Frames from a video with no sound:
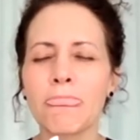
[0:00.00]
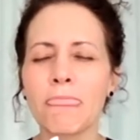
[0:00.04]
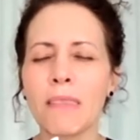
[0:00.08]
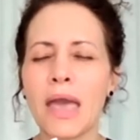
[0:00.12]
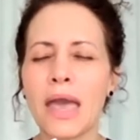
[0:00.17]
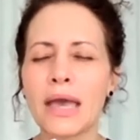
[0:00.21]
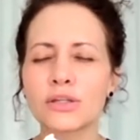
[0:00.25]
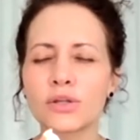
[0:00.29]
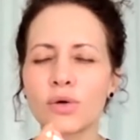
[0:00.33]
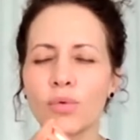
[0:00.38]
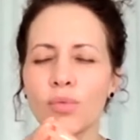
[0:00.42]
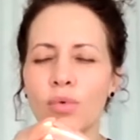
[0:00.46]

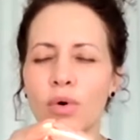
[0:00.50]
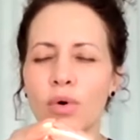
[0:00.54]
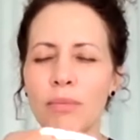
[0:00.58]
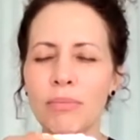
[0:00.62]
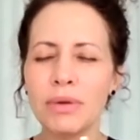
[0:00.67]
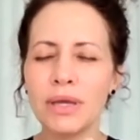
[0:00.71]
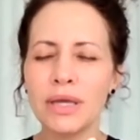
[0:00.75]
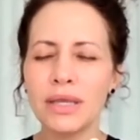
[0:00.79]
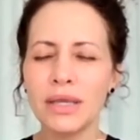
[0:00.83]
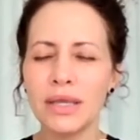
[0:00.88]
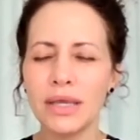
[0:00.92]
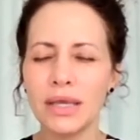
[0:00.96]
as a
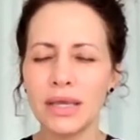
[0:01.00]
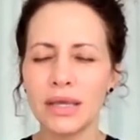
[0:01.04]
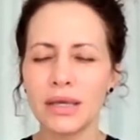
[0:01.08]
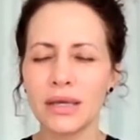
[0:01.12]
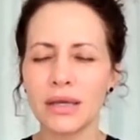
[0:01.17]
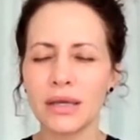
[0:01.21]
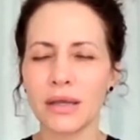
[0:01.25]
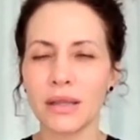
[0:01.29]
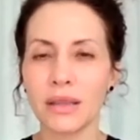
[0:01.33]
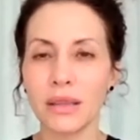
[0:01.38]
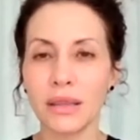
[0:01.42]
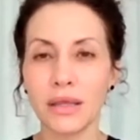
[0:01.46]
woman in
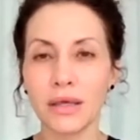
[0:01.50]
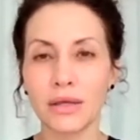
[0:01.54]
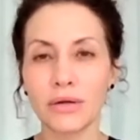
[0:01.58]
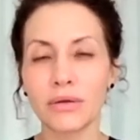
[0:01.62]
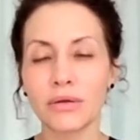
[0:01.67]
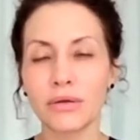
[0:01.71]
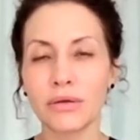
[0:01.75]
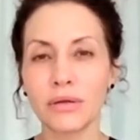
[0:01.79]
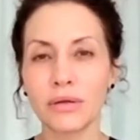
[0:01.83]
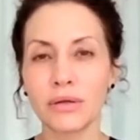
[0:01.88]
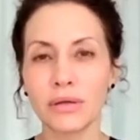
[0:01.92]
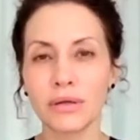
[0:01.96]
a
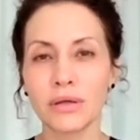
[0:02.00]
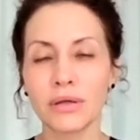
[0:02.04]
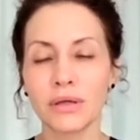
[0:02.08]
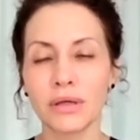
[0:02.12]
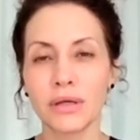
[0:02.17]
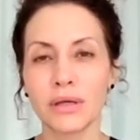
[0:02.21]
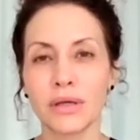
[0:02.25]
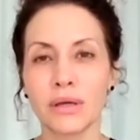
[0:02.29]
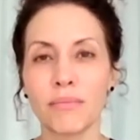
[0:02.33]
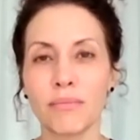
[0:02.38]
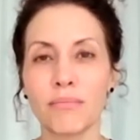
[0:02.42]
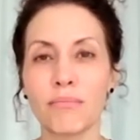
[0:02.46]
little
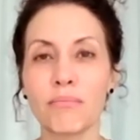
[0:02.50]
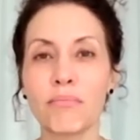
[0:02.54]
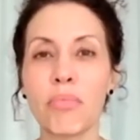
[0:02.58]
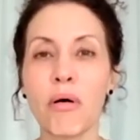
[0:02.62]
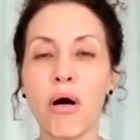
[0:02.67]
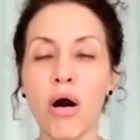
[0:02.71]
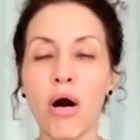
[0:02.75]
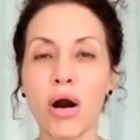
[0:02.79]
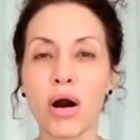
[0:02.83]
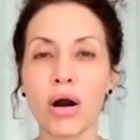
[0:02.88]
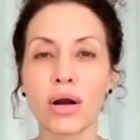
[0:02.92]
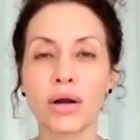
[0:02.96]

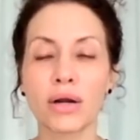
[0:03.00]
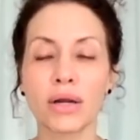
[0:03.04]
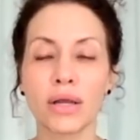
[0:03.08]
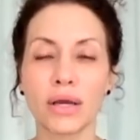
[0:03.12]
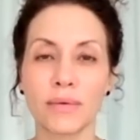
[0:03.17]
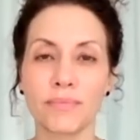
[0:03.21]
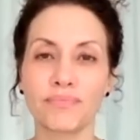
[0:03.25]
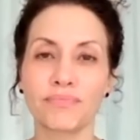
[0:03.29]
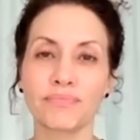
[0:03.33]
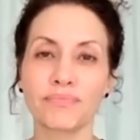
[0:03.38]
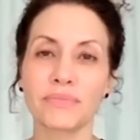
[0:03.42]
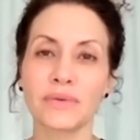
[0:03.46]
barred
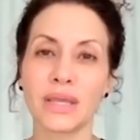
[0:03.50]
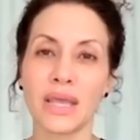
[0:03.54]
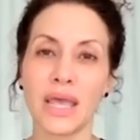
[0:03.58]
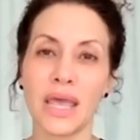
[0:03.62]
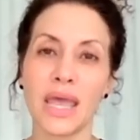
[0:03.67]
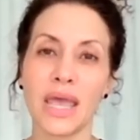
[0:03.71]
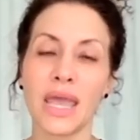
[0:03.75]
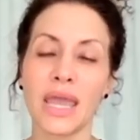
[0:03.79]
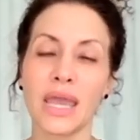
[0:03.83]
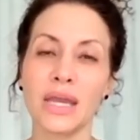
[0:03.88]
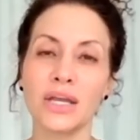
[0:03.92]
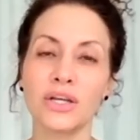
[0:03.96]

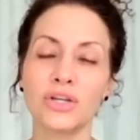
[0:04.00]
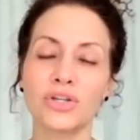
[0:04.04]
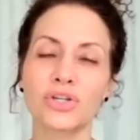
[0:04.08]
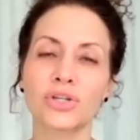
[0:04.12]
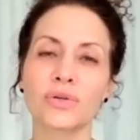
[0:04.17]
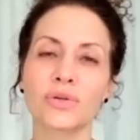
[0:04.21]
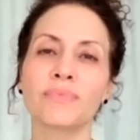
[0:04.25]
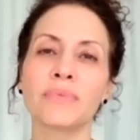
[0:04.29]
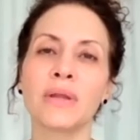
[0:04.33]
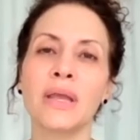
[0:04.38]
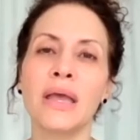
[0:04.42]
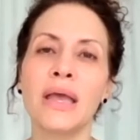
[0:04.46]
cage.
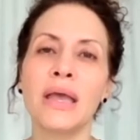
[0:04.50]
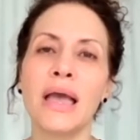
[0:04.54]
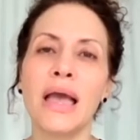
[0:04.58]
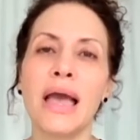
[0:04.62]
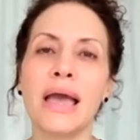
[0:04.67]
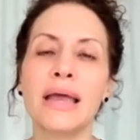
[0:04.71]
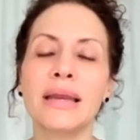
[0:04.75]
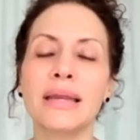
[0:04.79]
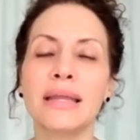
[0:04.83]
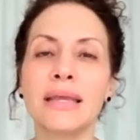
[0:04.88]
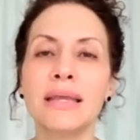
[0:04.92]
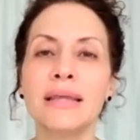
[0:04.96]

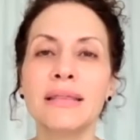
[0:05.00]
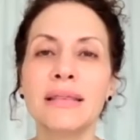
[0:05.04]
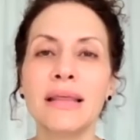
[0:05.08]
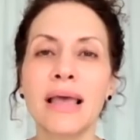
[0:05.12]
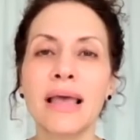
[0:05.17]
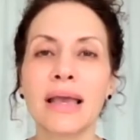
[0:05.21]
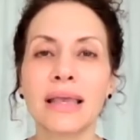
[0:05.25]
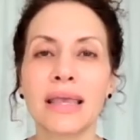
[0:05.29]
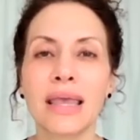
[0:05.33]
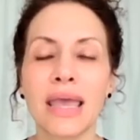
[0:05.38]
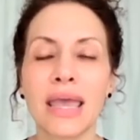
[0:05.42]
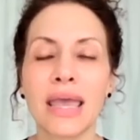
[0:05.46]
And in
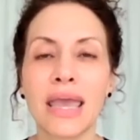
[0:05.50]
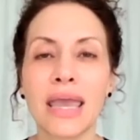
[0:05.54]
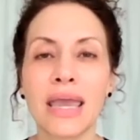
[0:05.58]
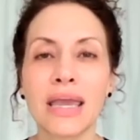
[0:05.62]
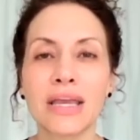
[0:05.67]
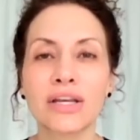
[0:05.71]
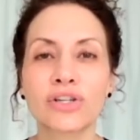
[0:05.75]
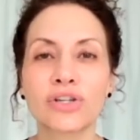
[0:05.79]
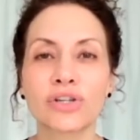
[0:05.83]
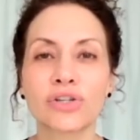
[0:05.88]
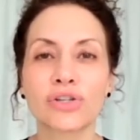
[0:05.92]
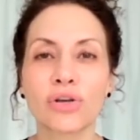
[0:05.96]
that
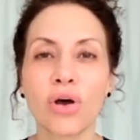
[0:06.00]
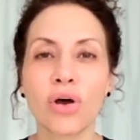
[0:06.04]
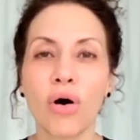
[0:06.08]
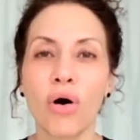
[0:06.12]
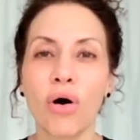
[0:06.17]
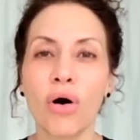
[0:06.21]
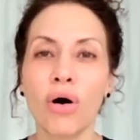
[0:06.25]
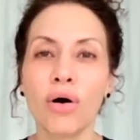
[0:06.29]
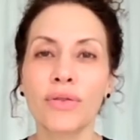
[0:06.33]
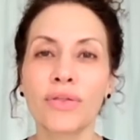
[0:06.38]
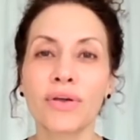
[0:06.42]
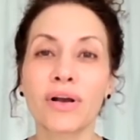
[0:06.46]
cage is
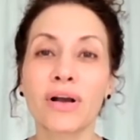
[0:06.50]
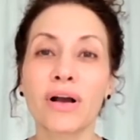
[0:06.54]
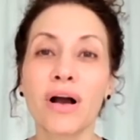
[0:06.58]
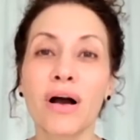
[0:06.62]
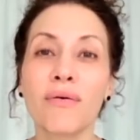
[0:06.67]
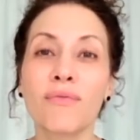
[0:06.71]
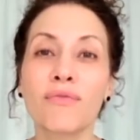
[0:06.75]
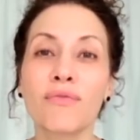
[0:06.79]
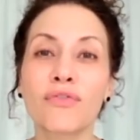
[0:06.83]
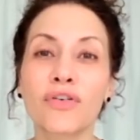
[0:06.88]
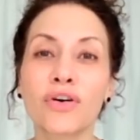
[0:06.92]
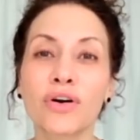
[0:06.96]
all the
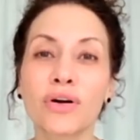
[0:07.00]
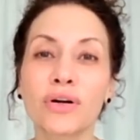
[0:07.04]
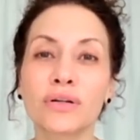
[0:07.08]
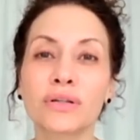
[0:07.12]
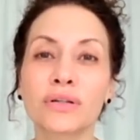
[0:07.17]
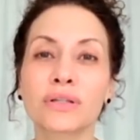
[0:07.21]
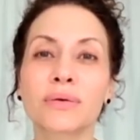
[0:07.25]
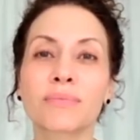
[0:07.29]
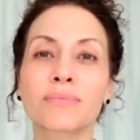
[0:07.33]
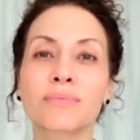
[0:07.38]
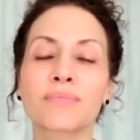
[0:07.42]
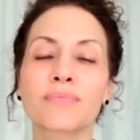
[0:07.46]

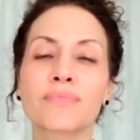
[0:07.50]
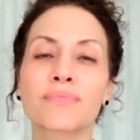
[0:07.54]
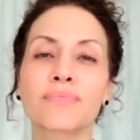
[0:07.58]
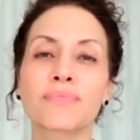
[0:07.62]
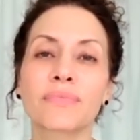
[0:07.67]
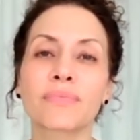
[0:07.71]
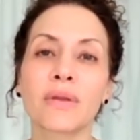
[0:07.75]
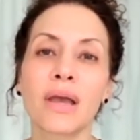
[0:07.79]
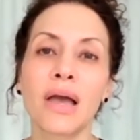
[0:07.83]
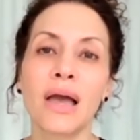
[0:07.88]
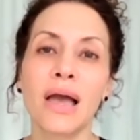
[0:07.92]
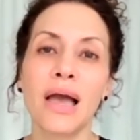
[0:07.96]
comfort
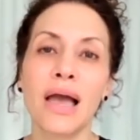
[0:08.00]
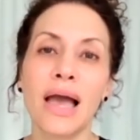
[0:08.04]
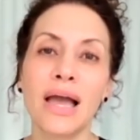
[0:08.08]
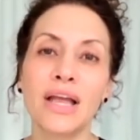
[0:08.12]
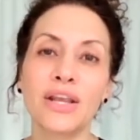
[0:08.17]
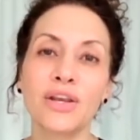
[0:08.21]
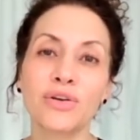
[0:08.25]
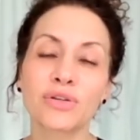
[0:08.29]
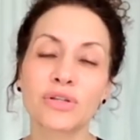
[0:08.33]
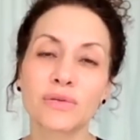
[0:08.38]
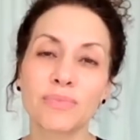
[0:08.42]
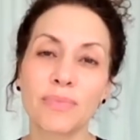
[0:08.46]

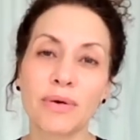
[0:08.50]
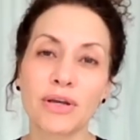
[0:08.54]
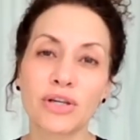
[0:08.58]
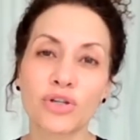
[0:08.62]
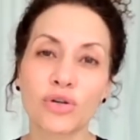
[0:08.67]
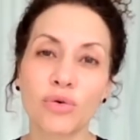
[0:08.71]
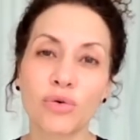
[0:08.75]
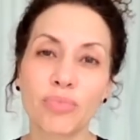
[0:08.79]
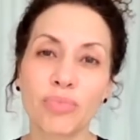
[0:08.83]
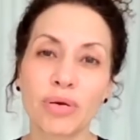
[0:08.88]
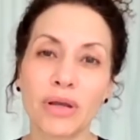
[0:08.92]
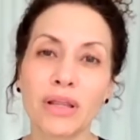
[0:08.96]
and your
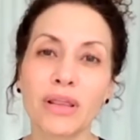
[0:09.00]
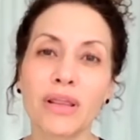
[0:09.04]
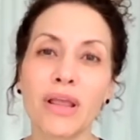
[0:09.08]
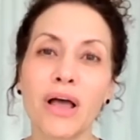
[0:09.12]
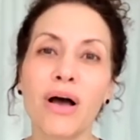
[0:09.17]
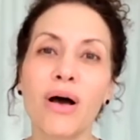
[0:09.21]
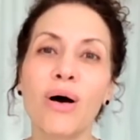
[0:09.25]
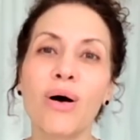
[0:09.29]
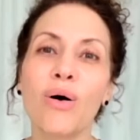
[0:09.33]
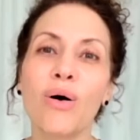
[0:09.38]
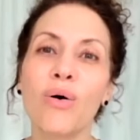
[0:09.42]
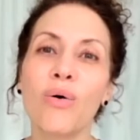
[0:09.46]
special
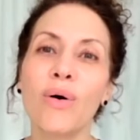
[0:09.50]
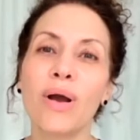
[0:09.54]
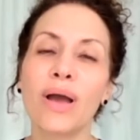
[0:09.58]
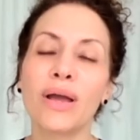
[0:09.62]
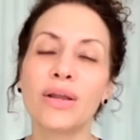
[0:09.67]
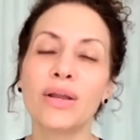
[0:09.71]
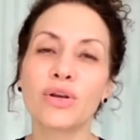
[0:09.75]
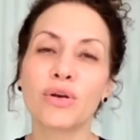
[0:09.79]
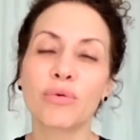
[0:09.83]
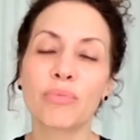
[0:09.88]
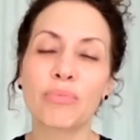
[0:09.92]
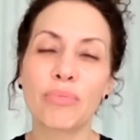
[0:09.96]
pillow
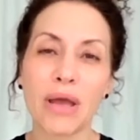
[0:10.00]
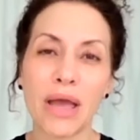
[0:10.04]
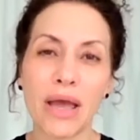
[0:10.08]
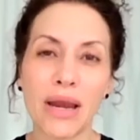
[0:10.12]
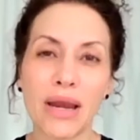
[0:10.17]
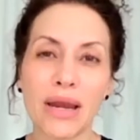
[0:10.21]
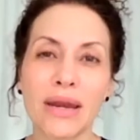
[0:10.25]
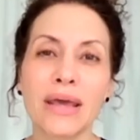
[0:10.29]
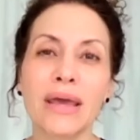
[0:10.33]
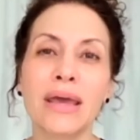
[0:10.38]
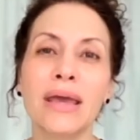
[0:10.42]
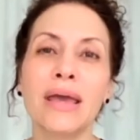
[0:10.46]
and your
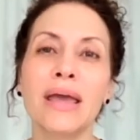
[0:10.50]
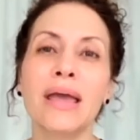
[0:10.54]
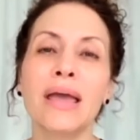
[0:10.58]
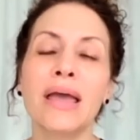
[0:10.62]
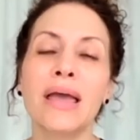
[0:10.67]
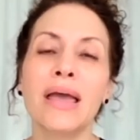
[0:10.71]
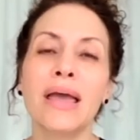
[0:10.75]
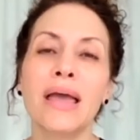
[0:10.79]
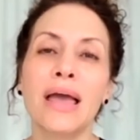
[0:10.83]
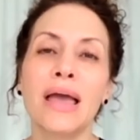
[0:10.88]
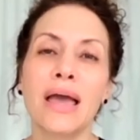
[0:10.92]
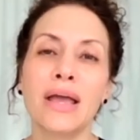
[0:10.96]
bed
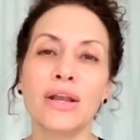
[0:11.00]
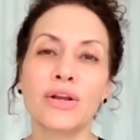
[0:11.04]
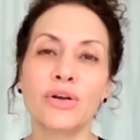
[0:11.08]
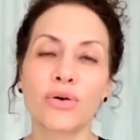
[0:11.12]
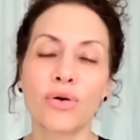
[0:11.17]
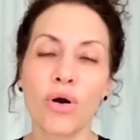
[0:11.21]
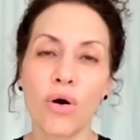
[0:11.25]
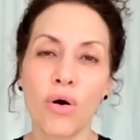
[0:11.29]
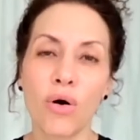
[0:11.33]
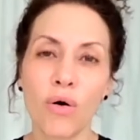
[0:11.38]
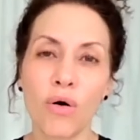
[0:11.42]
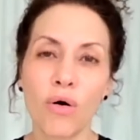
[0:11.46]
and your
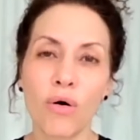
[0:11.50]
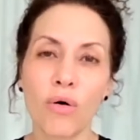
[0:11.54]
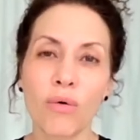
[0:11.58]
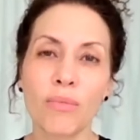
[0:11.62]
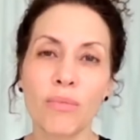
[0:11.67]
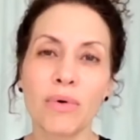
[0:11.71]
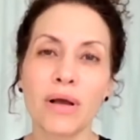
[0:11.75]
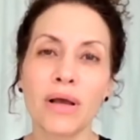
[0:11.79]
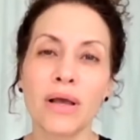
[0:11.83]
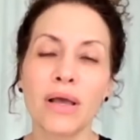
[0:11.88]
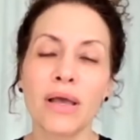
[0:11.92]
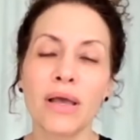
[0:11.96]

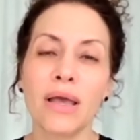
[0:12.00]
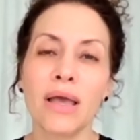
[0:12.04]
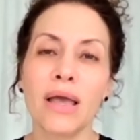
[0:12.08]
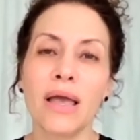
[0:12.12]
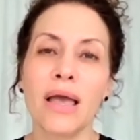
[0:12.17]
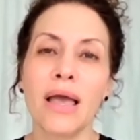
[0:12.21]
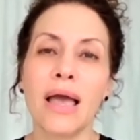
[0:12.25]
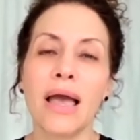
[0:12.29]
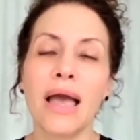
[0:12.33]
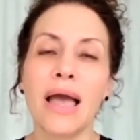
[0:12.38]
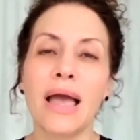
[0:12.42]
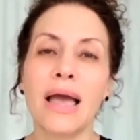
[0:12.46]
home
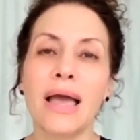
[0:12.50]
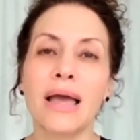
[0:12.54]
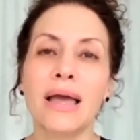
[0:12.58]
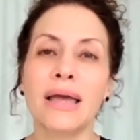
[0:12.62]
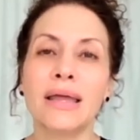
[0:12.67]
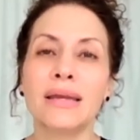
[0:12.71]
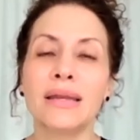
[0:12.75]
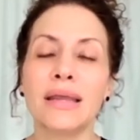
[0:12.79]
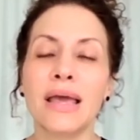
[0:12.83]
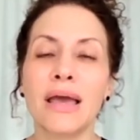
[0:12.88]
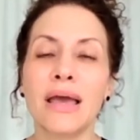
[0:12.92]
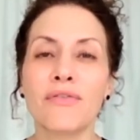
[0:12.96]

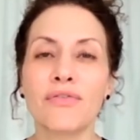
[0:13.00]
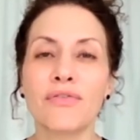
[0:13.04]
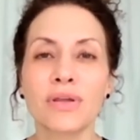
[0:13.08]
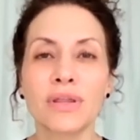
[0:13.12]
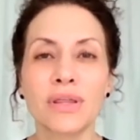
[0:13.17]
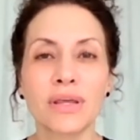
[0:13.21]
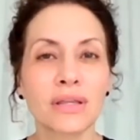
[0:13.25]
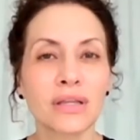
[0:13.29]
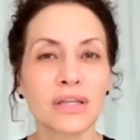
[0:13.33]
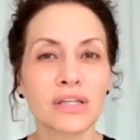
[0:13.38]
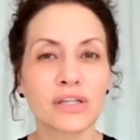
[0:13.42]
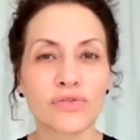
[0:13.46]
and
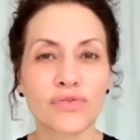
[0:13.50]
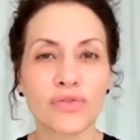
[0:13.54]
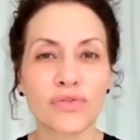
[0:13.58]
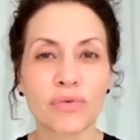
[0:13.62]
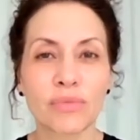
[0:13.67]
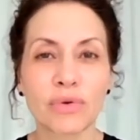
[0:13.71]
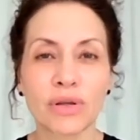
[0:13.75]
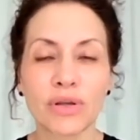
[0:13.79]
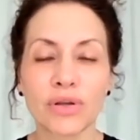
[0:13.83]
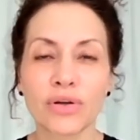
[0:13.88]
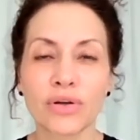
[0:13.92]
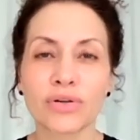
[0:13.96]
everything that's
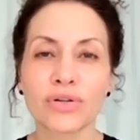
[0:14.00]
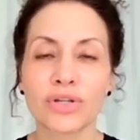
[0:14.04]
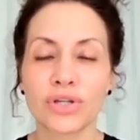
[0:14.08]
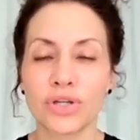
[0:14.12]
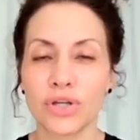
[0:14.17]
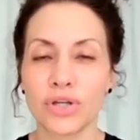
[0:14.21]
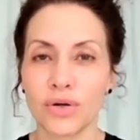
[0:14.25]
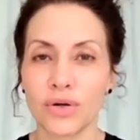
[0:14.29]
familiar to